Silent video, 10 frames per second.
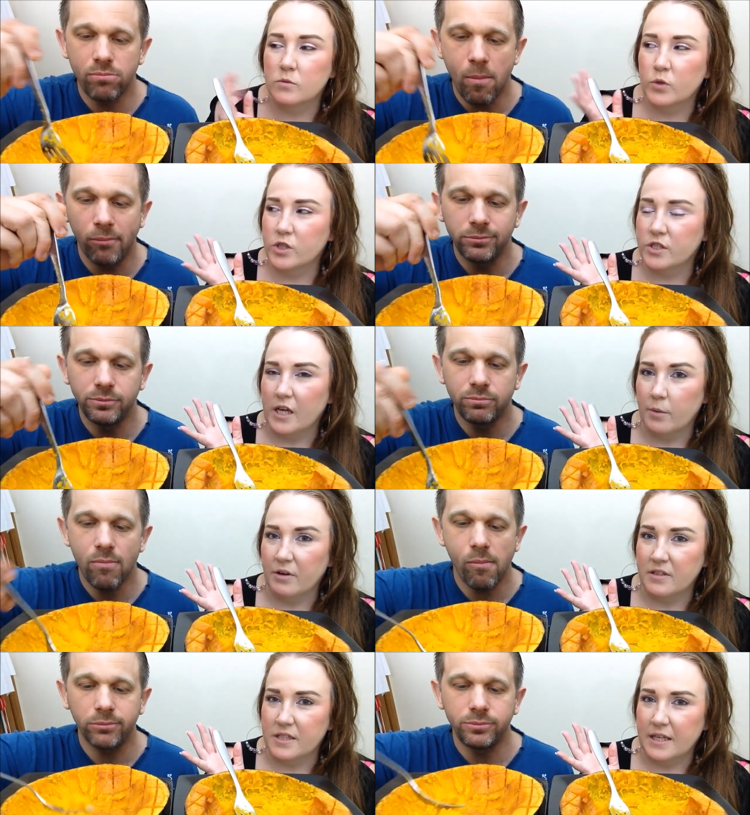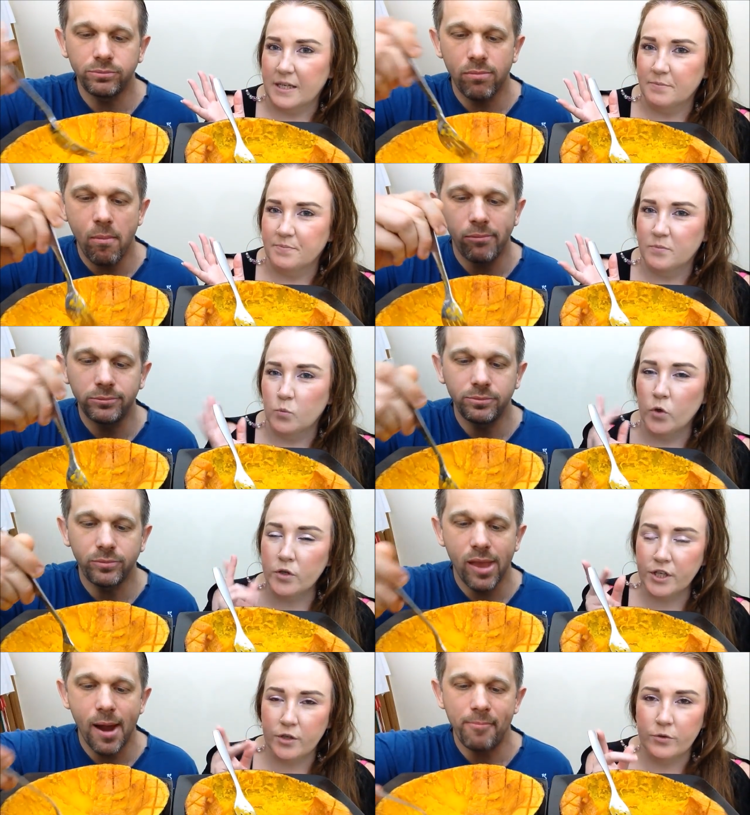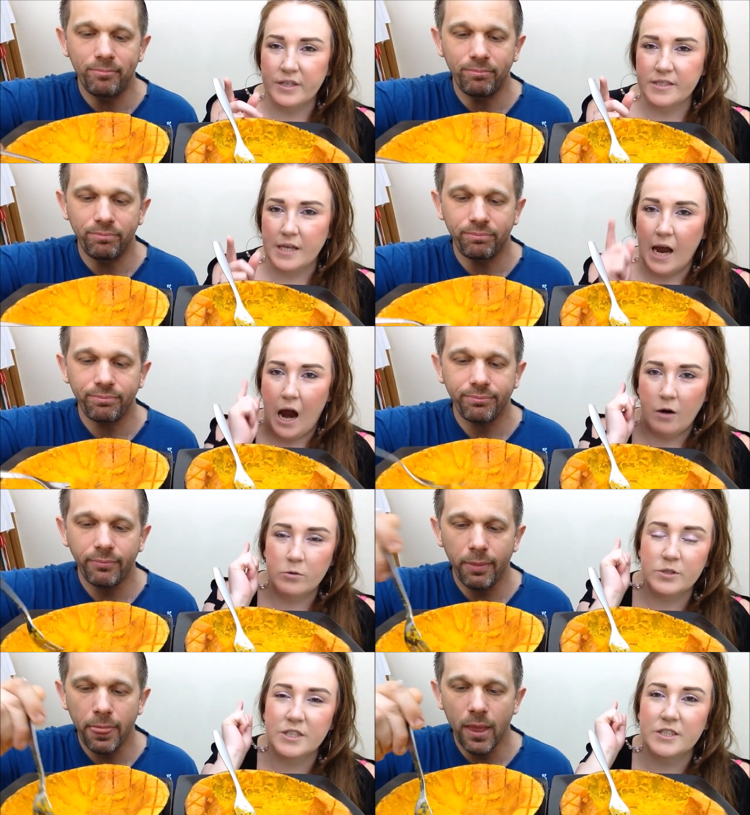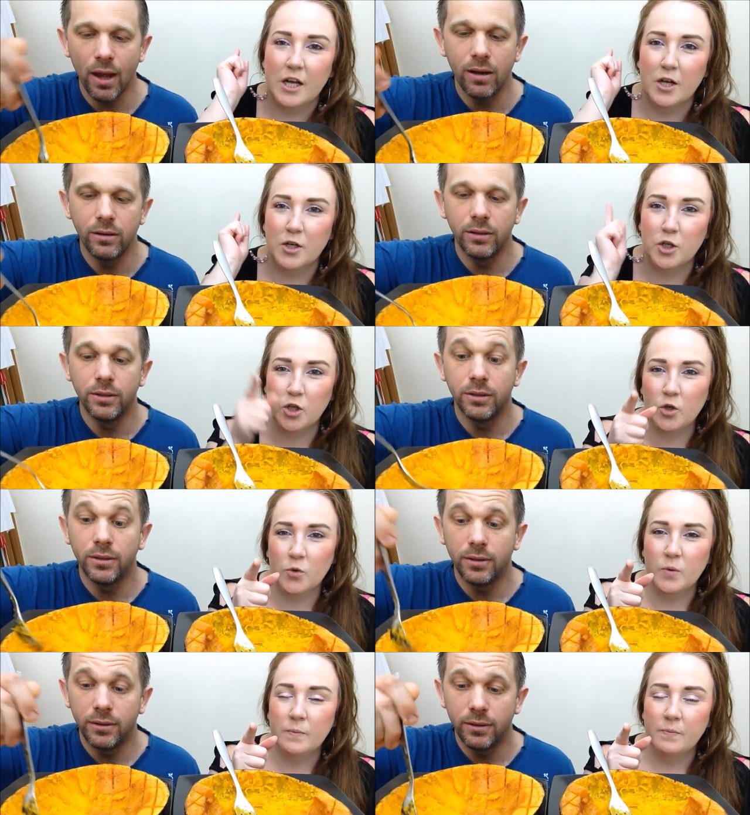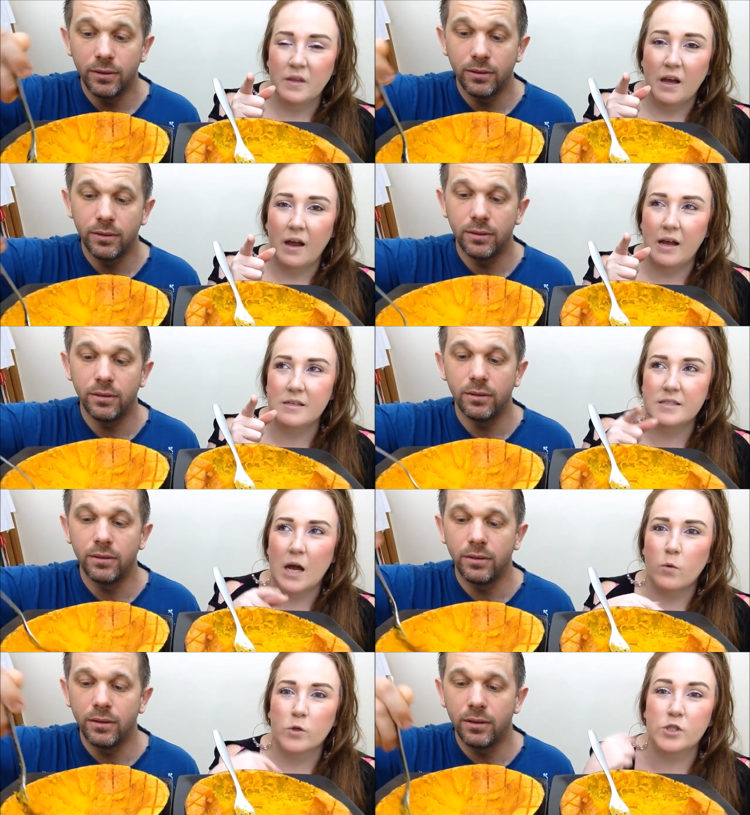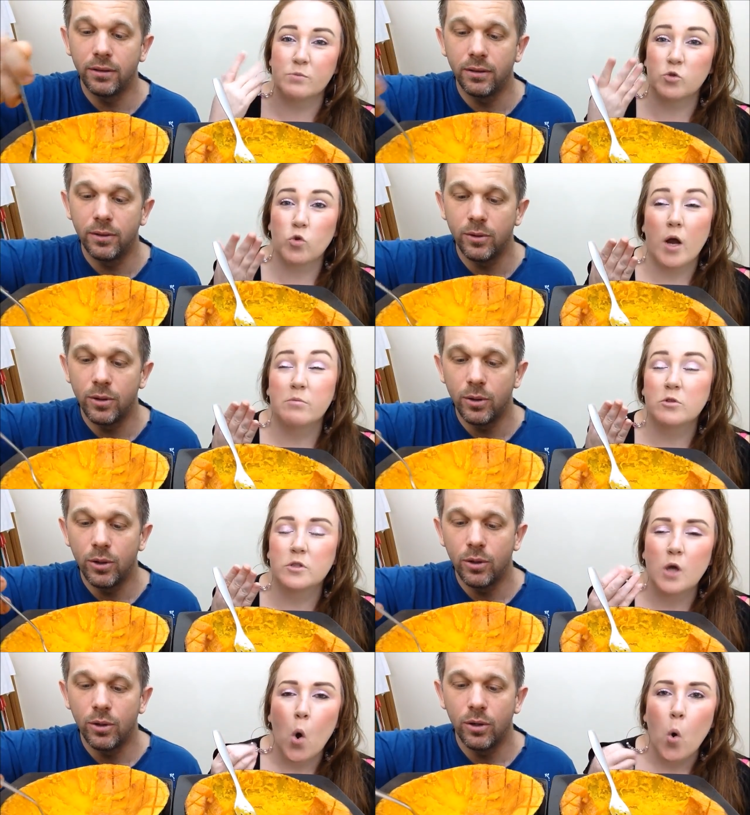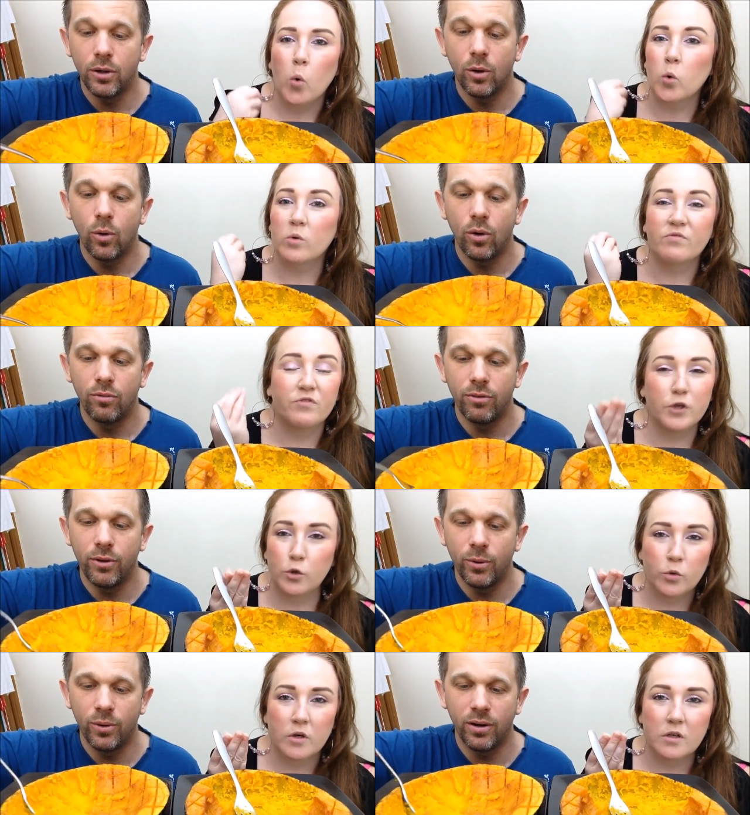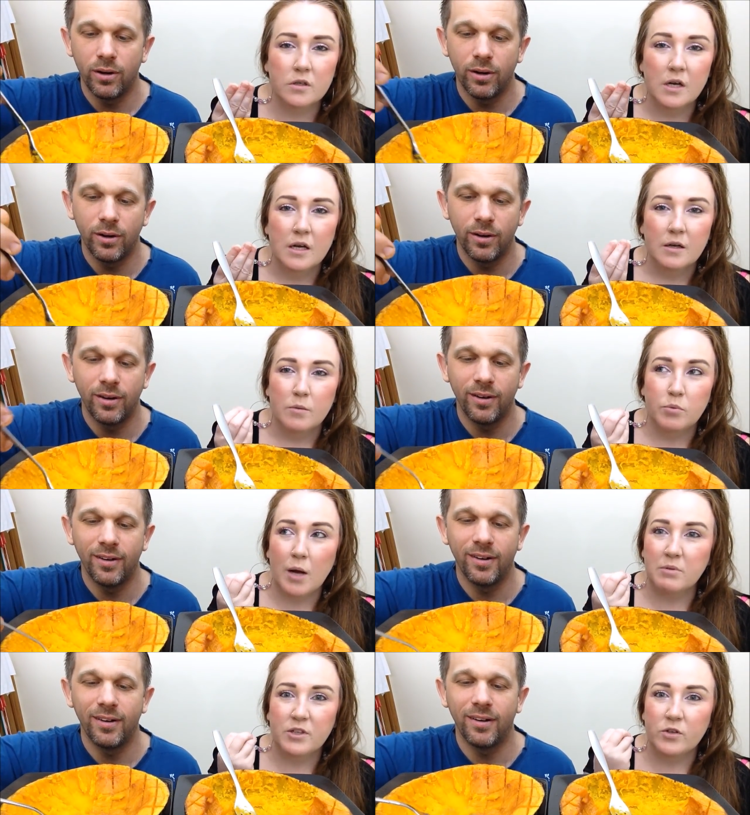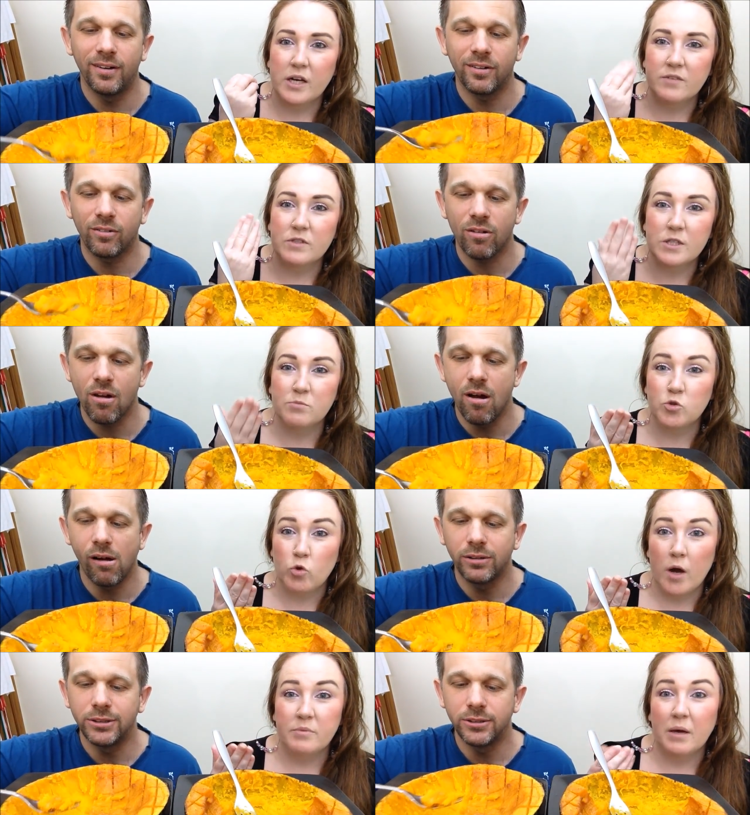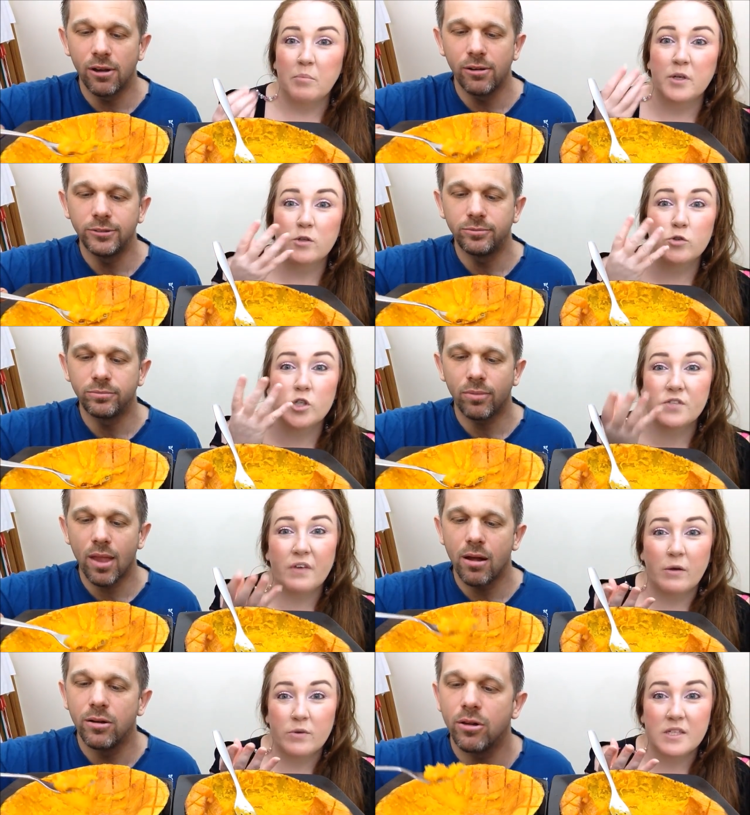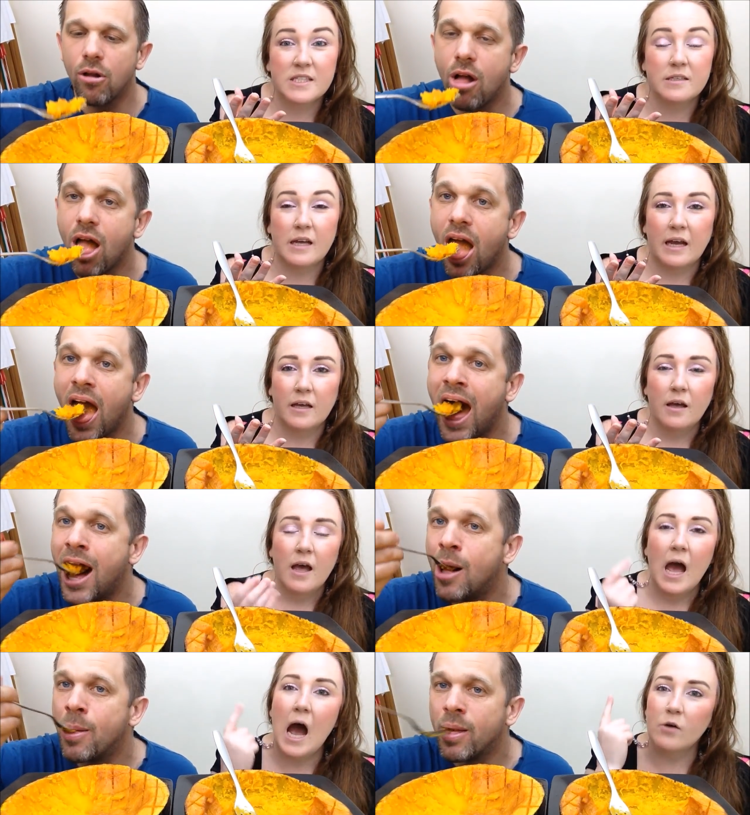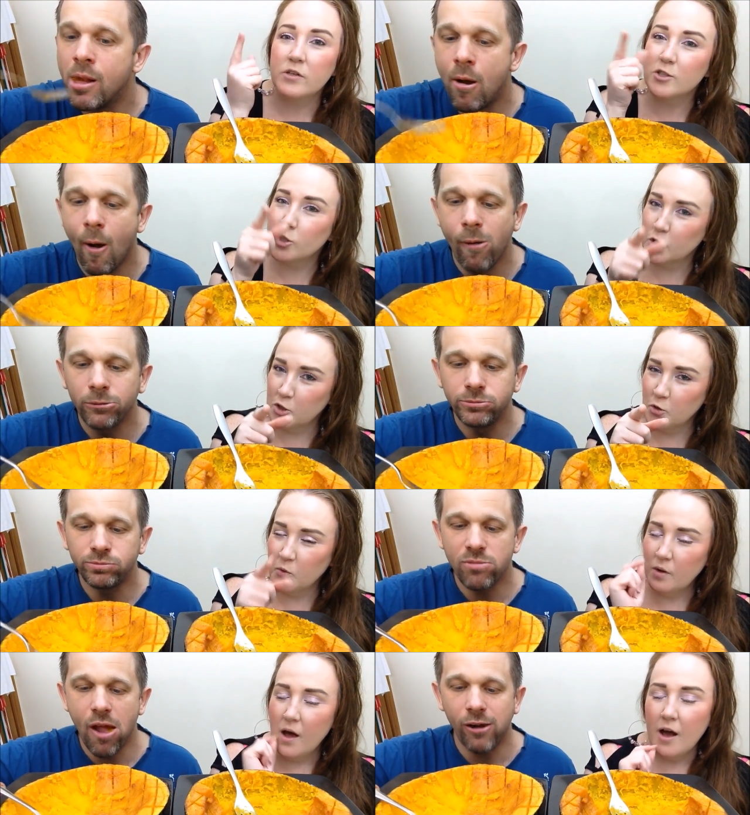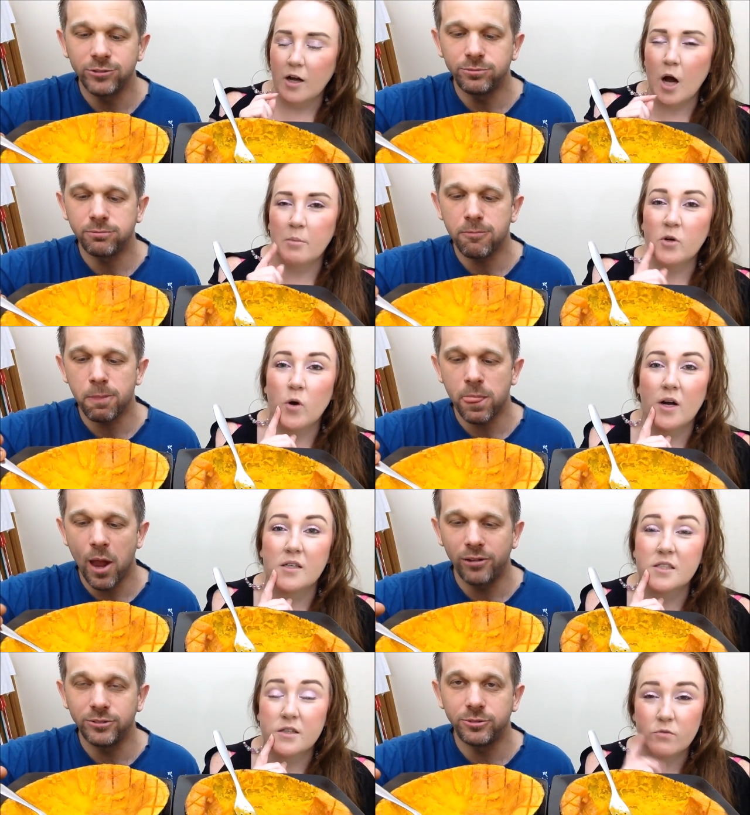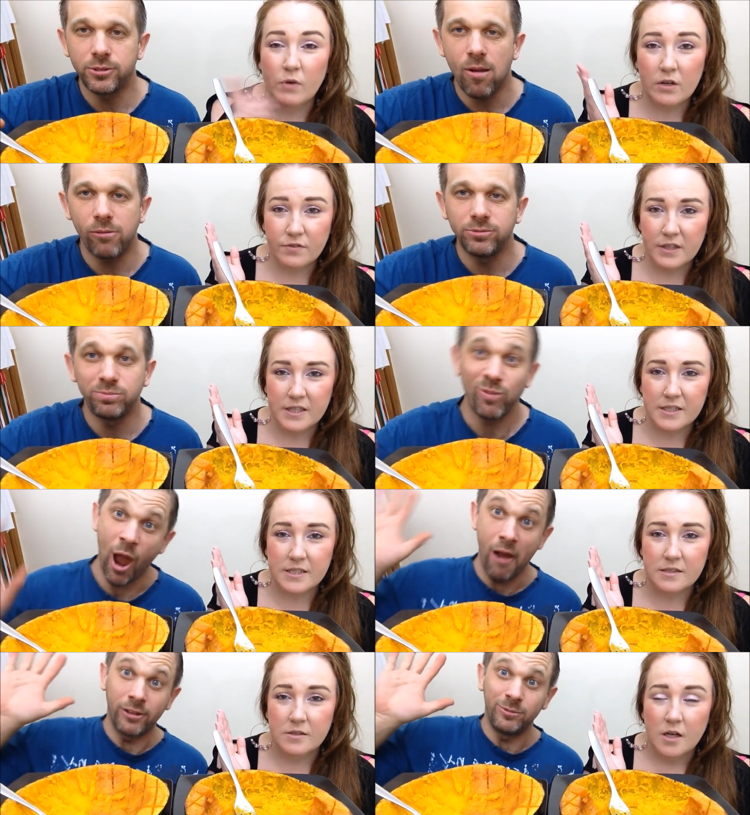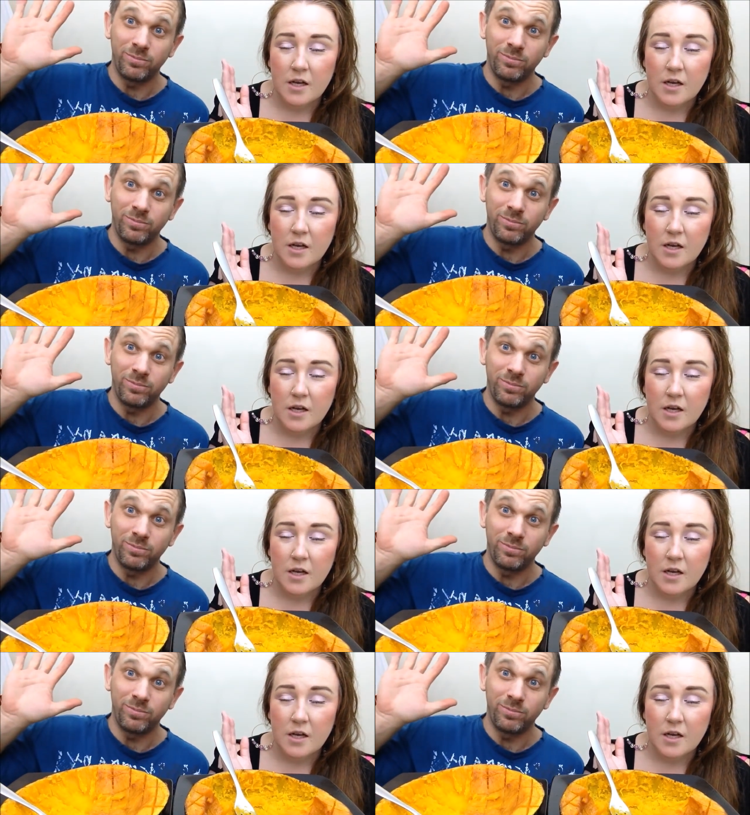Speaker 1: we just thought about it today. We're curious, how did you, as our subscriber or viewer, probably you're not even subscribed yet, but you just found us today. How did you come across the Ralphies?